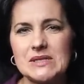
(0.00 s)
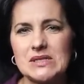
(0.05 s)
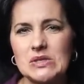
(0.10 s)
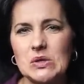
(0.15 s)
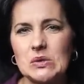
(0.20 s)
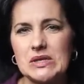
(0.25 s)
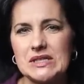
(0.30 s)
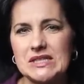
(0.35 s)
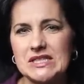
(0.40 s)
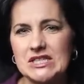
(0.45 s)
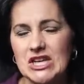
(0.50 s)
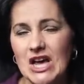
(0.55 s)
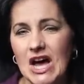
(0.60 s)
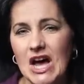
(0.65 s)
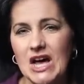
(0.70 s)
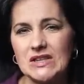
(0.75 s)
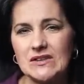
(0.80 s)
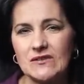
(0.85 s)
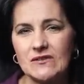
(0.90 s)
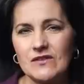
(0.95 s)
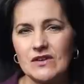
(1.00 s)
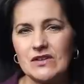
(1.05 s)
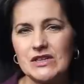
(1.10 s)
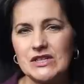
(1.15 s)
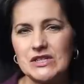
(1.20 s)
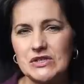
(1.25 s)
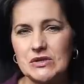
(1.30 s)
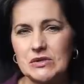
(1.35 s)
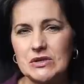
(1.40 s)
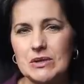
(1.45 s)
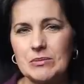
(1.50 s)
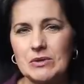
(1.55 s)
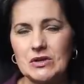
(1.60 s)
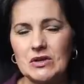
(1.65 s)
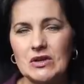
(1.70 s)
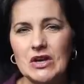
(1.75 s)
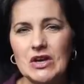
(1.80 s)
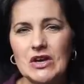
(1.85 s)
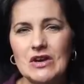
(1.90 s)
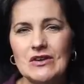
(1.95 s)
so it's not very
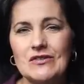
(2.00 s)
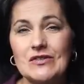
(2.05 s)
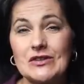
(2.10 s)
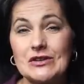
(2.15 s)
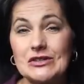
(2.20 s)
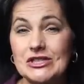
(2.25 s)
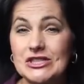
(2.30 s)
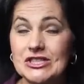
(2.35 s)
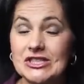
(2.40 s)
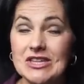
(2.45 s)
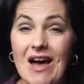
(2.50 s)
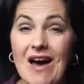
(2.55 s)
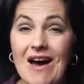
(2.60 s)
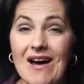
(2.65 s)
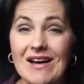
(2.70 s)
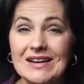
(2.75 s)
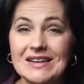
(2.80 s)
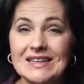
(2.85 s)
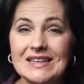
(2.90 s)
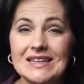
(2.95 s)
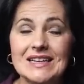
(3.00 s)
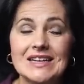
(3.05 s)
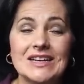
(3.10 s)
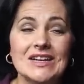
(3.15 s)
suitable for stock.